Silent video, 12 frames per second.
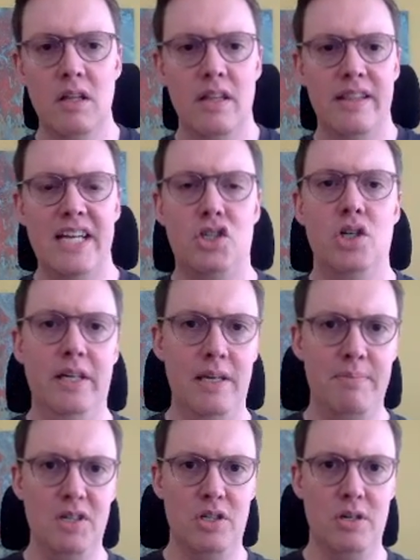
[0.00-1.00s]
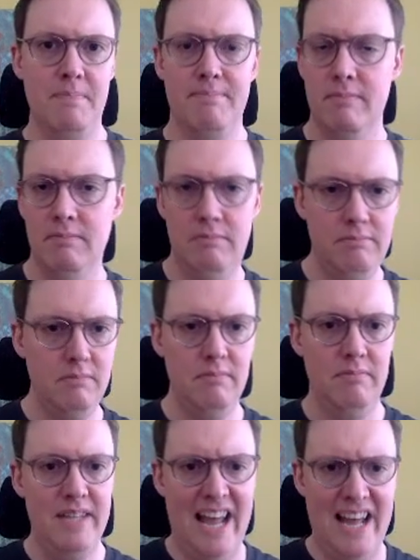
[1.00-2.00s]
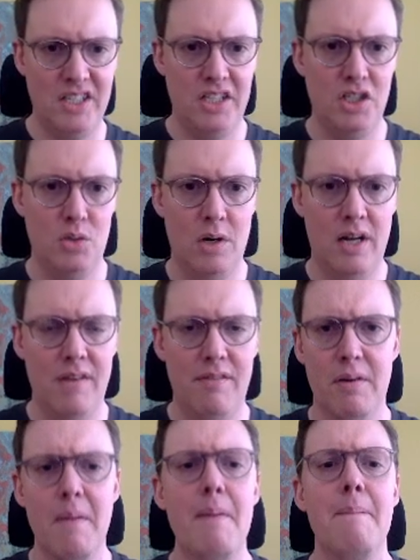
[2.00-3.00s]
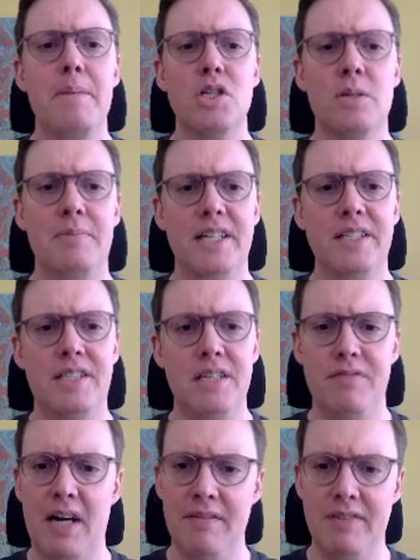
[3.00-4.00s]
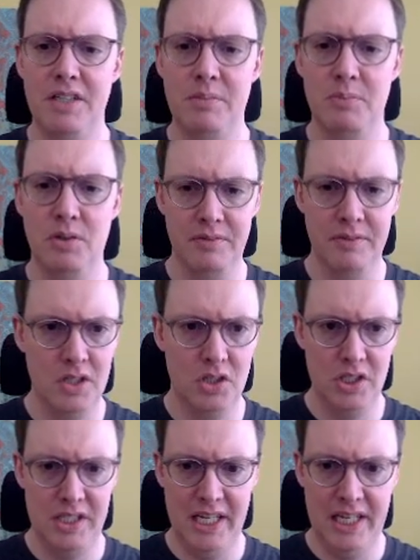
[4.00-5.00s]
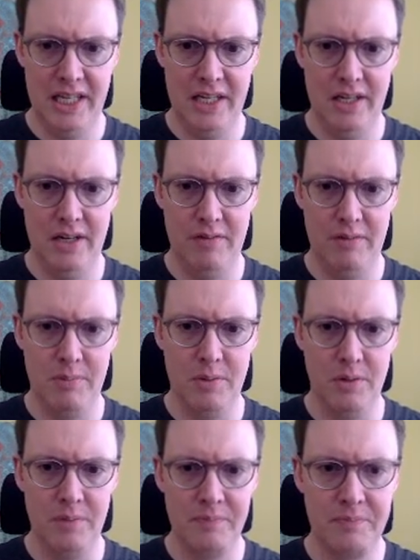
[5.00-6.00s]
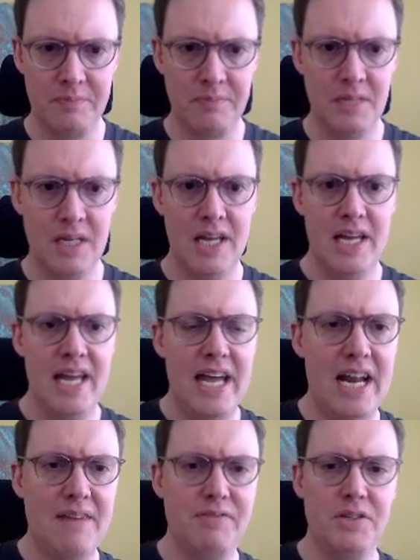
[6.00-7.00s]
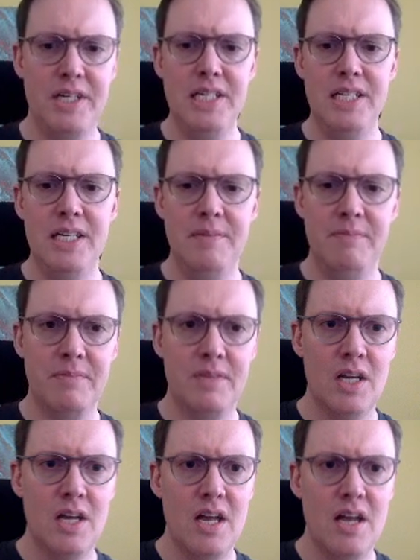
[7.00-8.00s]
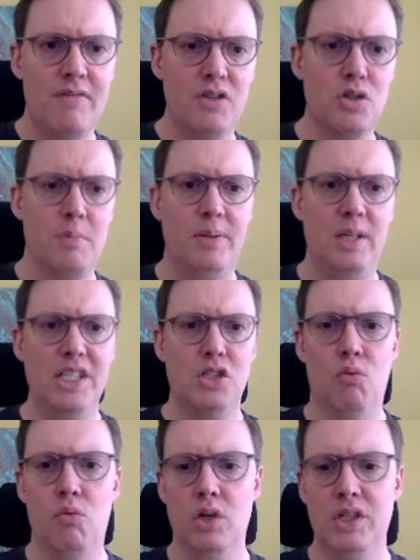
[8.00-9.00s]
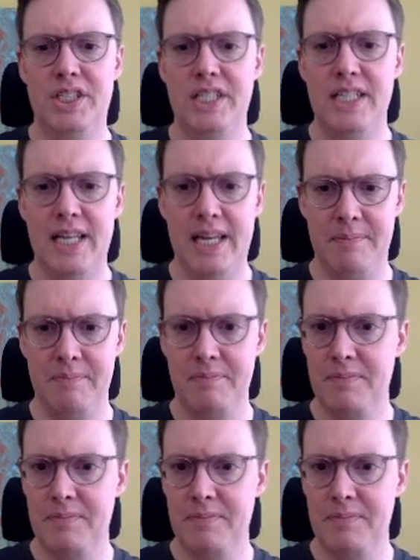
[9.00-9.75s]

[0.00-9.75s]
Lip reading: that chunky bishop has that square covered. Bishop takes d5, nice move. Just taking the knight off the board. And after ed, Fischer plays rook c8.